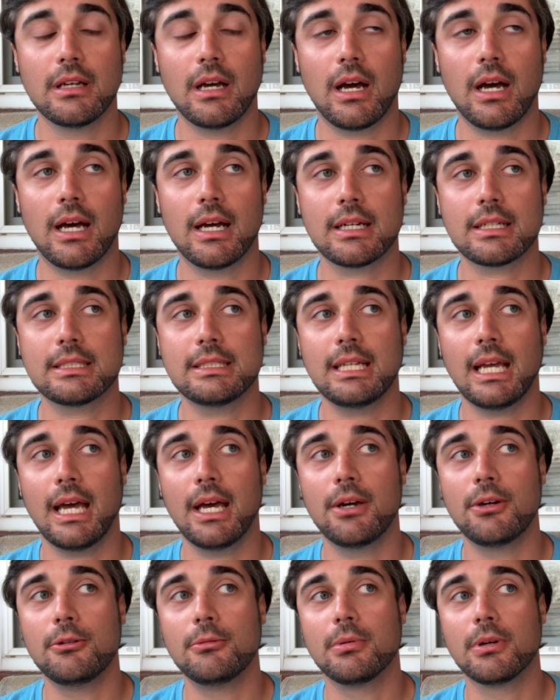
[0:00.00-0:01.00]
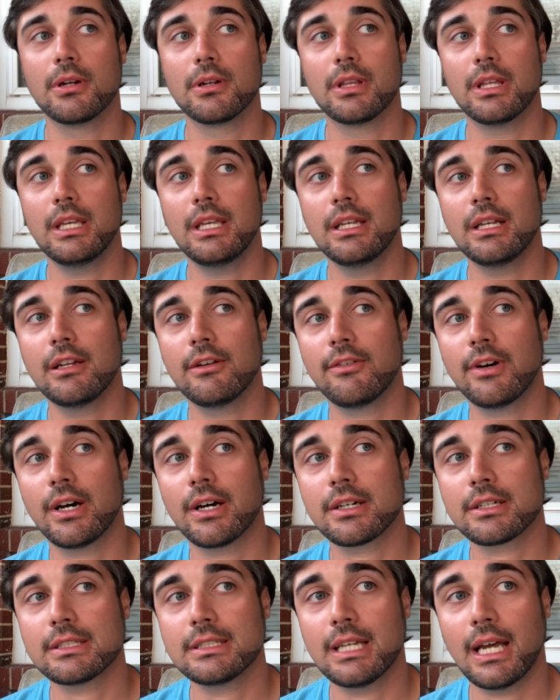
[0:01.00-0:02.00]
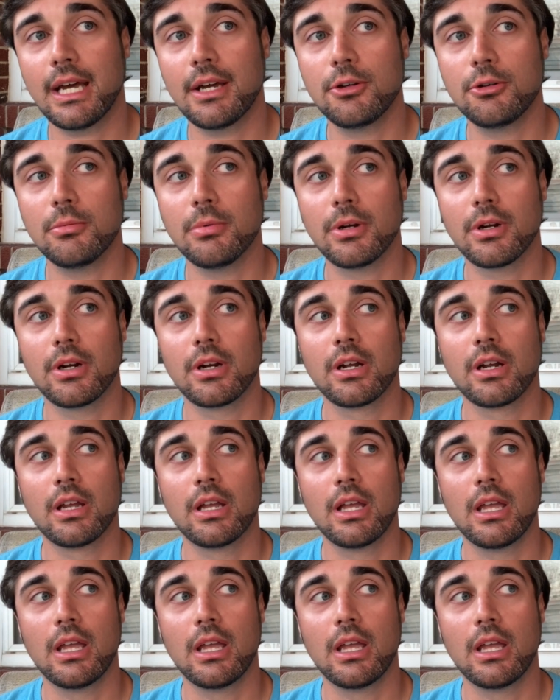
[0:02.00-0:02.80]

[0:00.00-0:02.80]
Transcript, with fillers: October, the end of October,